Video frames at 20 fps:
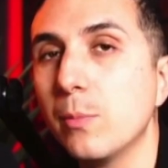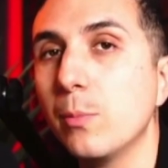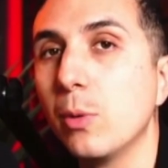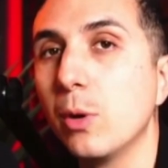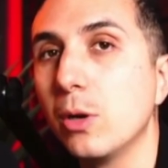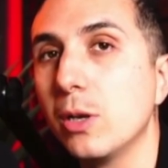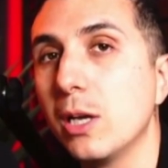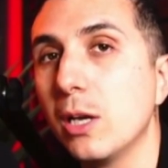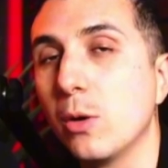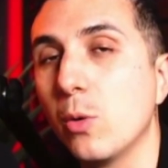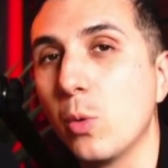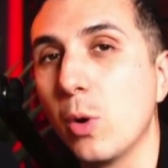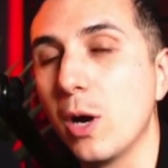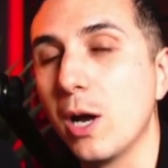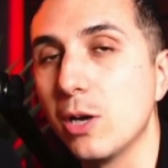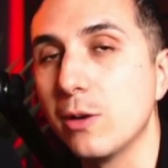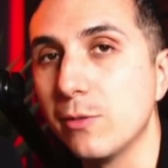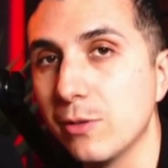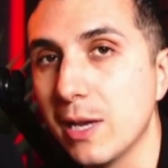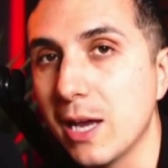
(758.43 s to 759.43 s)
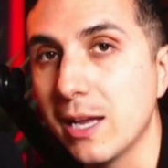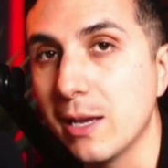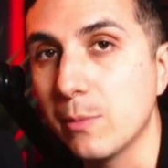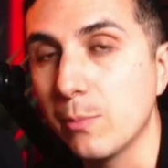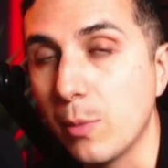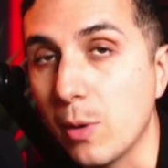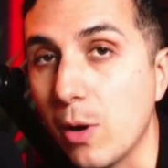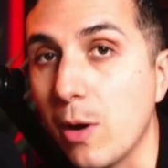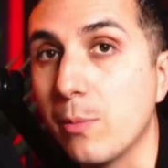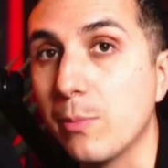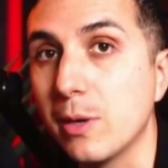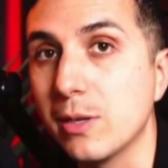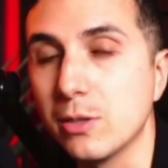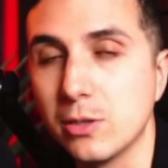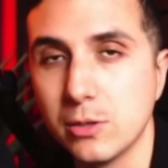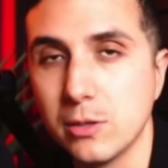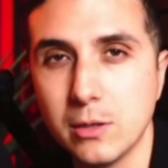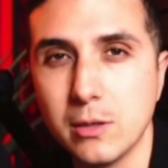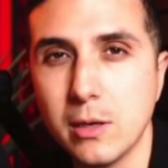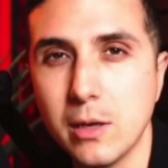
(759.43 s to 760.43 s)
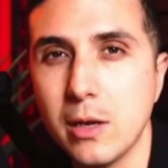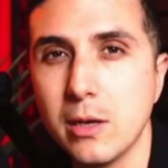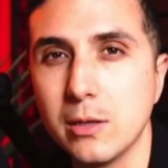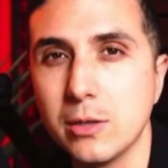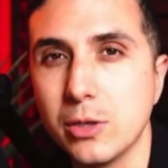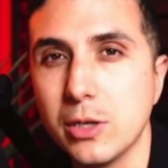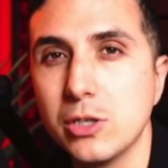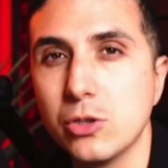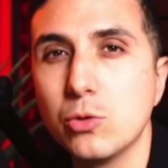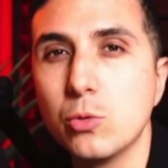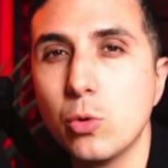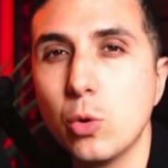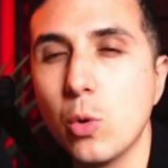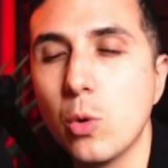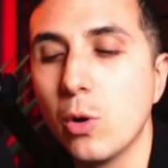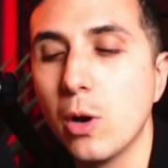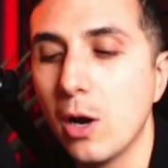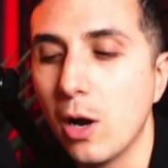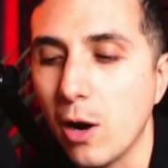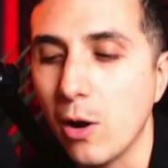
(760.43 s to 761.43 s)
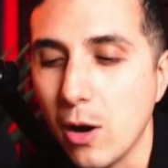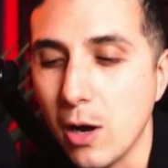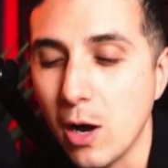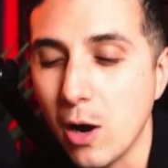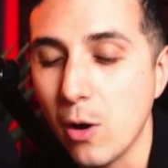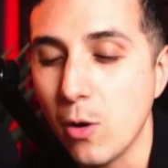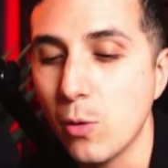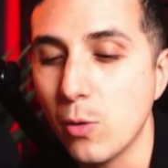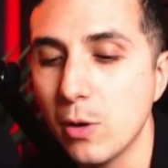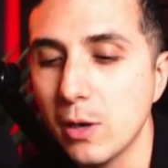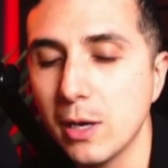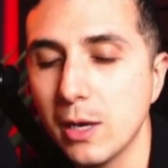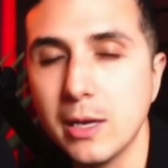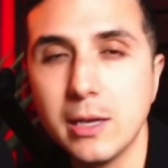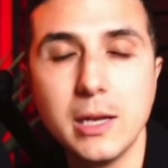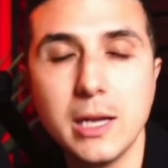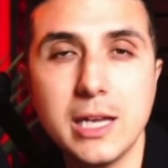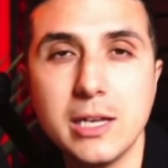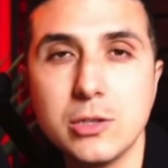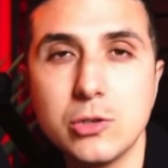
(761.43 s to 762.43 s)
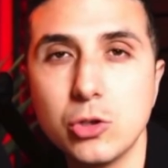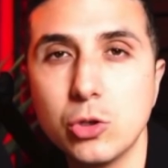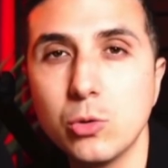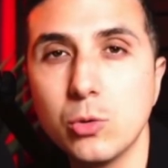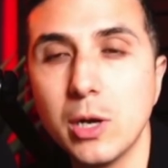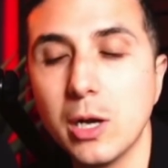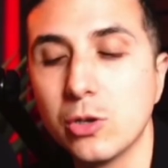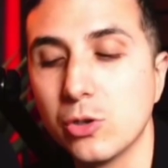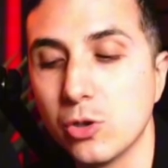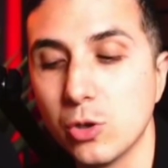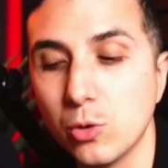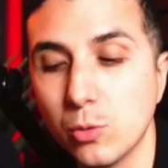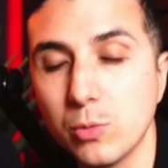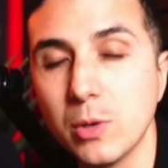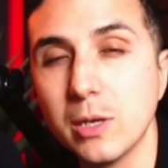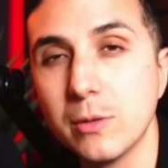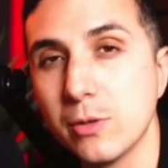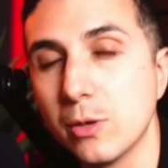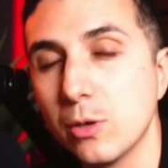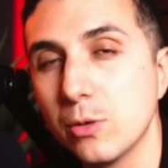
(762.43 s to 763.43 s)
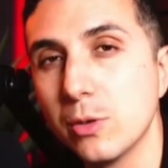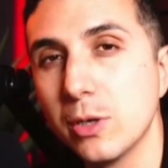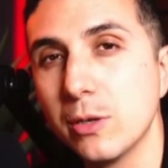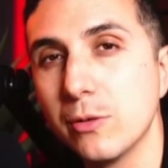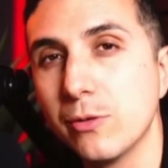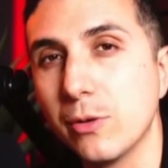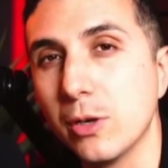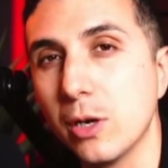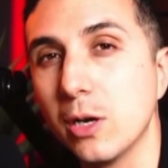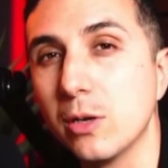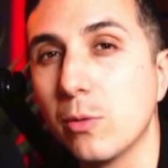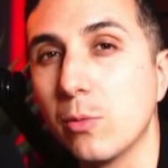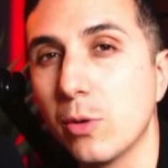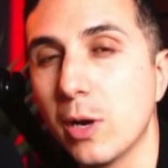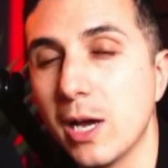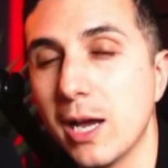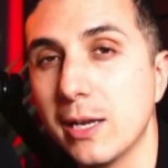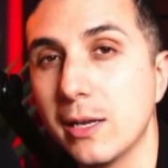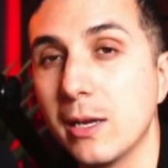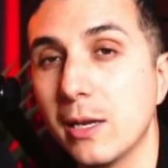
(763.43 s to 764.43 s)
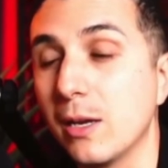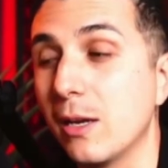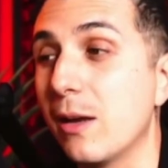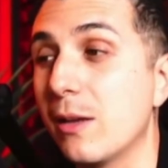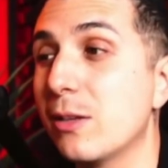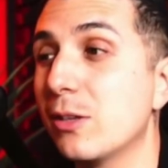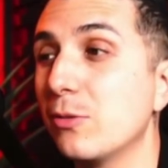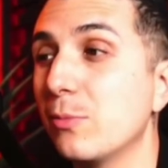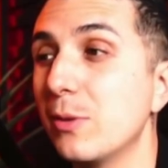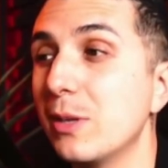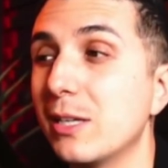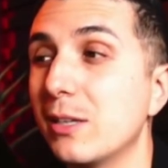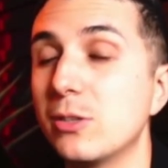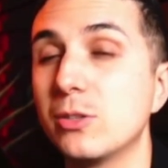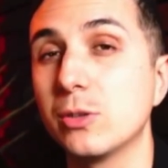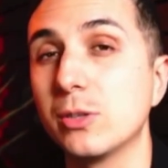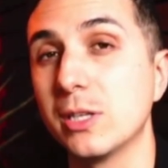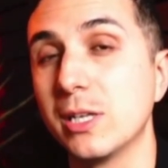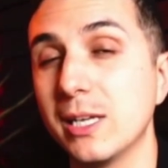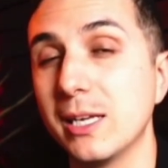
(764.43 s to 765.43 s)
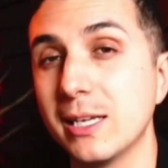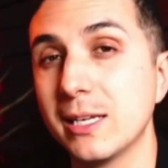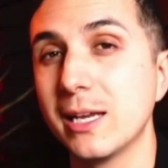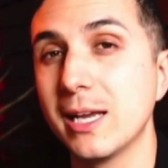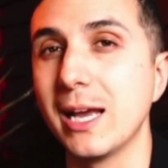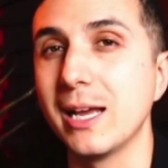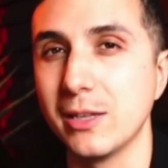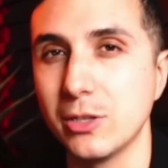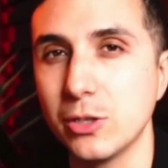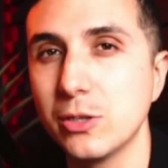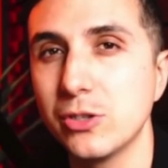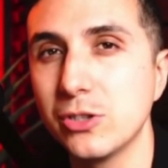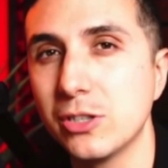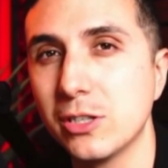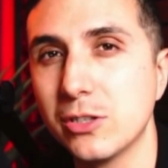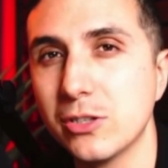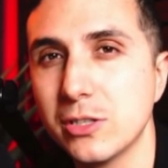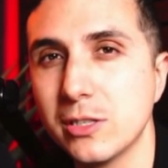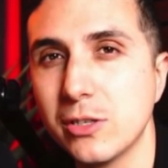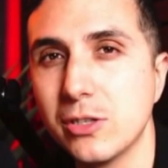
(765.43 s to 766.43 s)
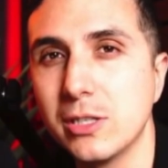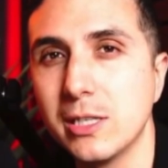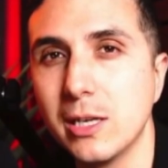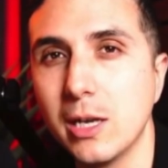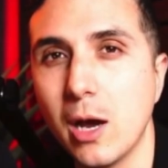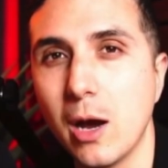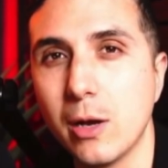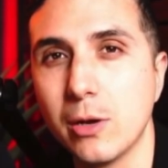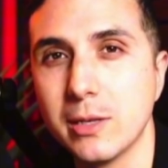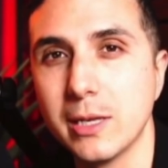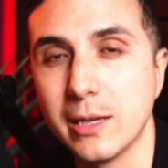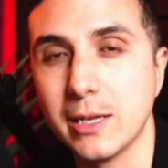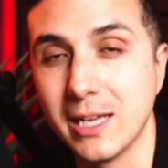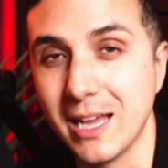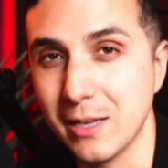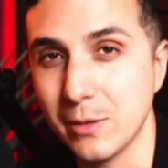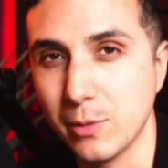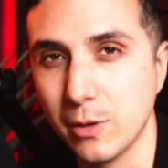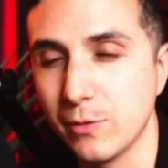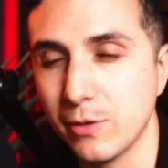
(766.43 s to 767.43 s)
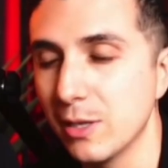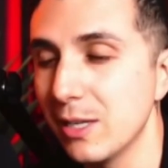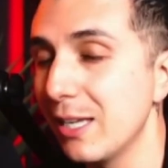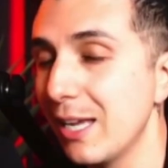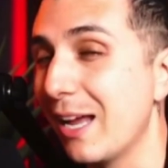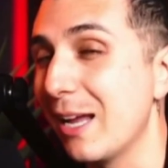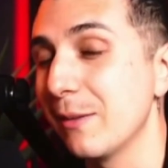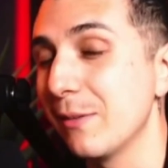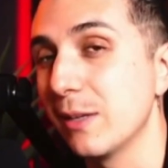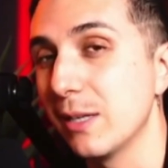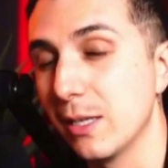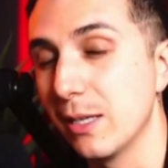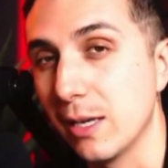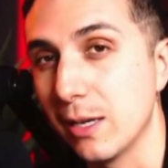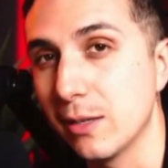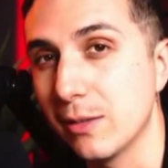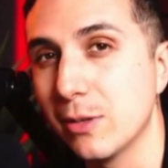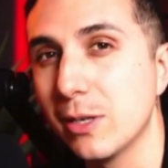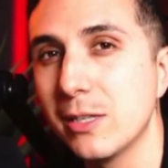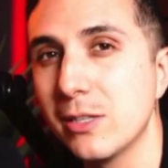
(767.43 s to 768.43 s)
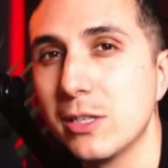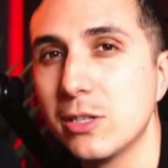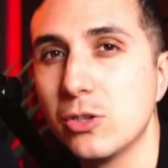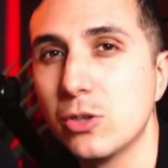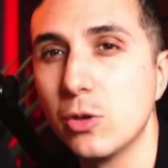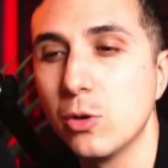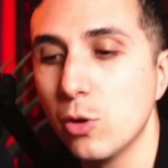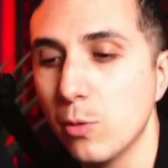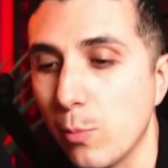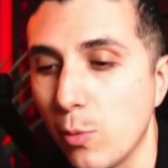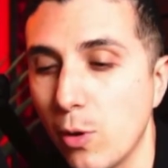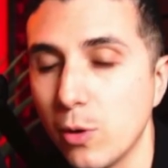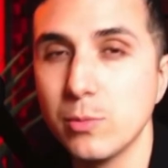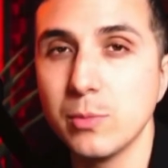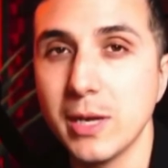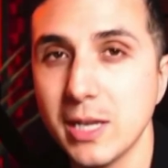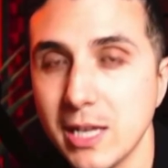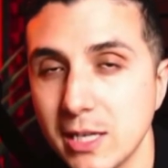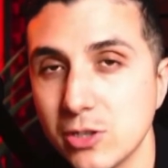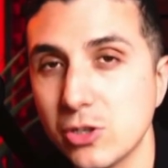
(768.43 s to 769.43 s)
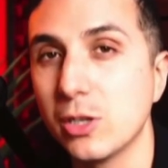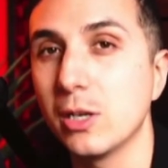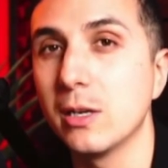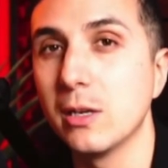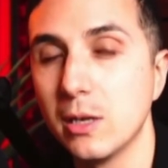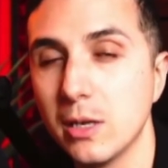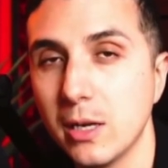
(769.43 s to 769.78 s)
booking qualified appointments. This role alone can 2x your revenue if done right. Speed to lead and consistency are the name of the game. This is your appointment engine.